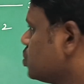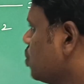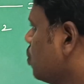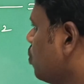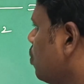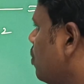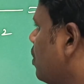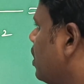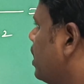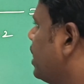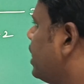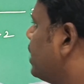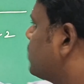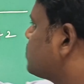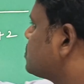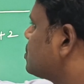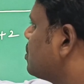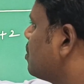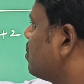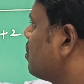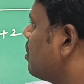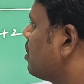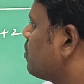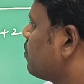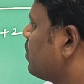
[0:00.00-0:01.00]
So
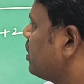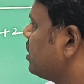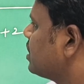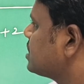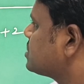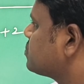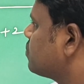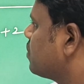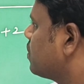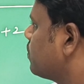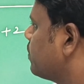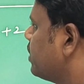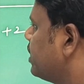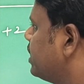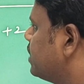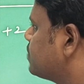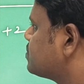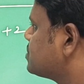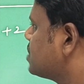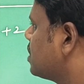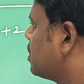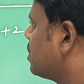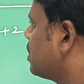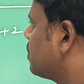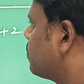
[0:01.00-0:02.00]
epsilon r minus 1 by
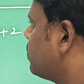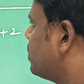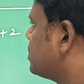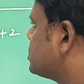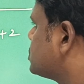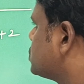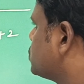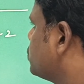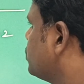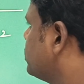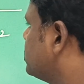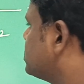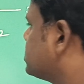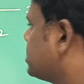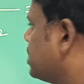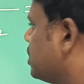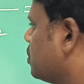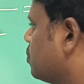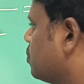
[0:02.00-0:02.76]
epsilon r plus 2 is